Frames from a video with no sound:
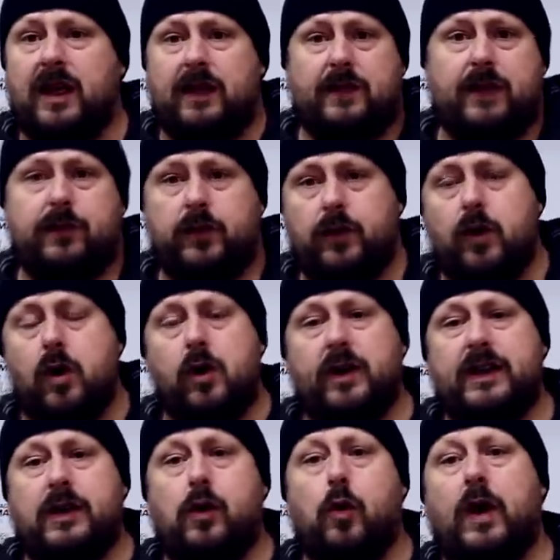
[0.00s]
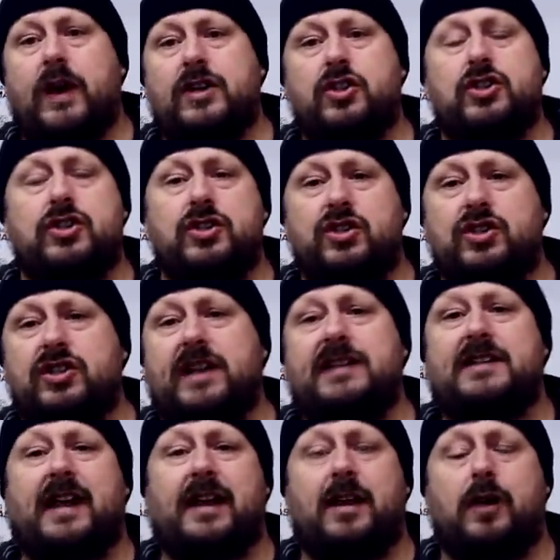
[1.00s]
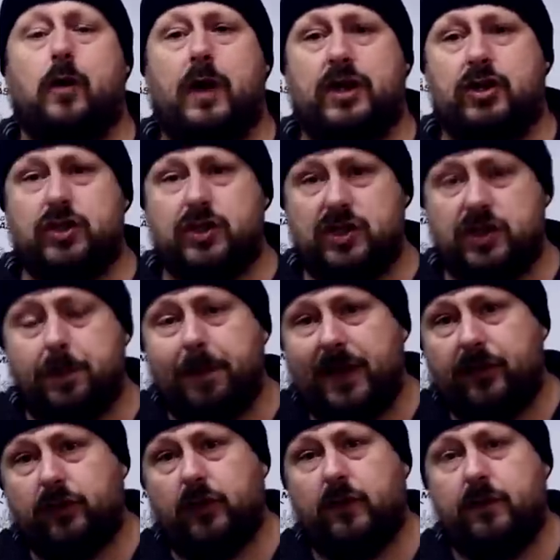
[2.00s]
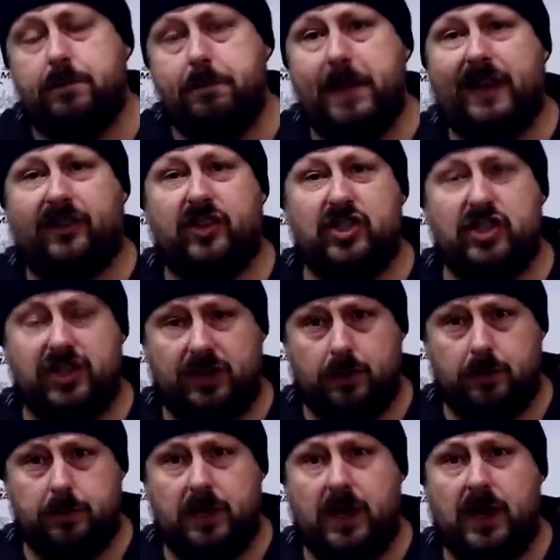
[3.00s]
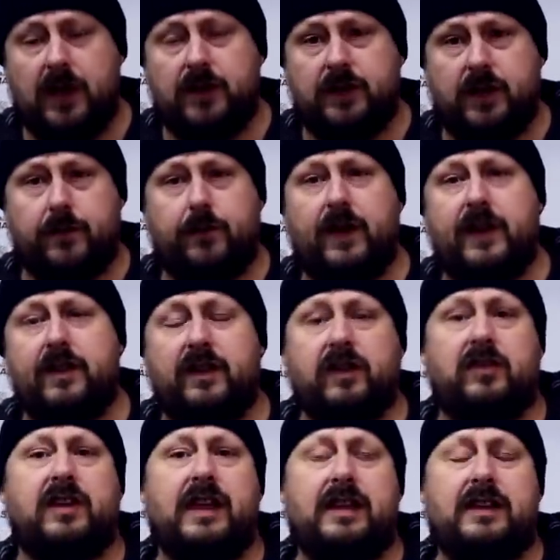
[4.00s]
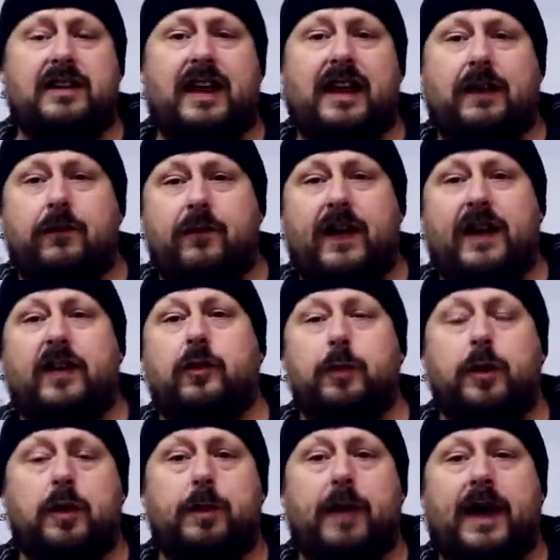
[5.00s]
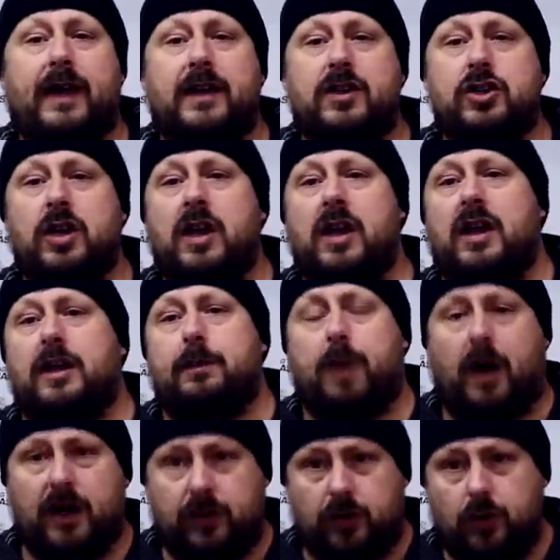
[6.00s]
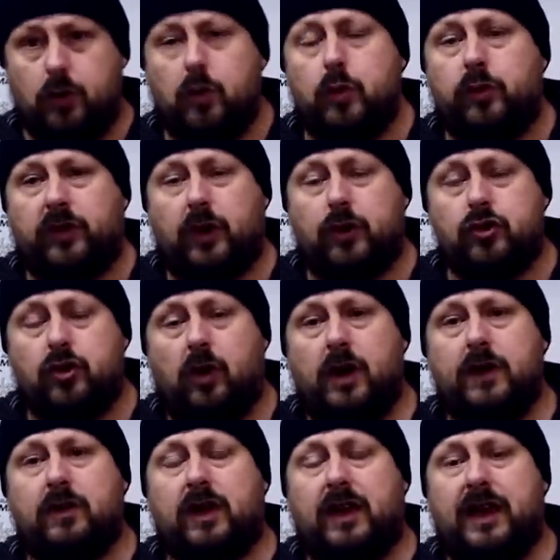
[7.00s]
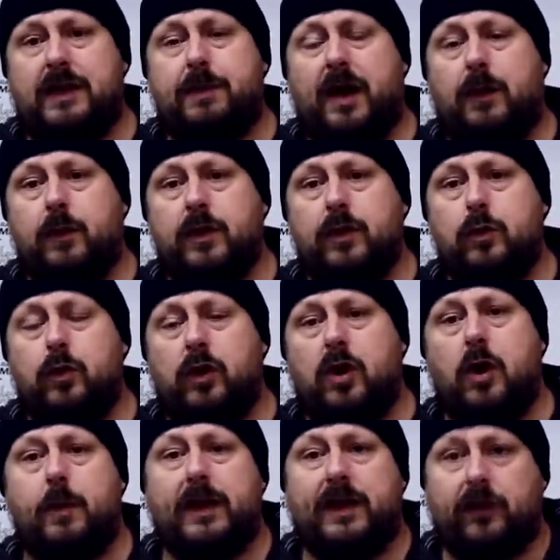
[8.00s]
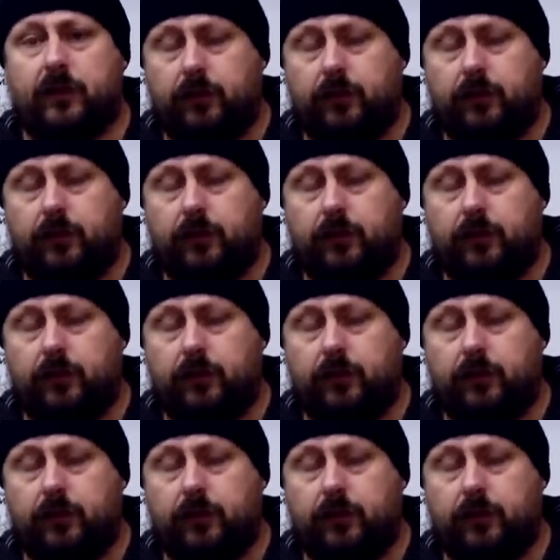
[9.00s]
If ever you've got any questions, detailing questions, you're best off messaging them to the Forensics Detailing Facebook page. But I do also try and keep up with all the comments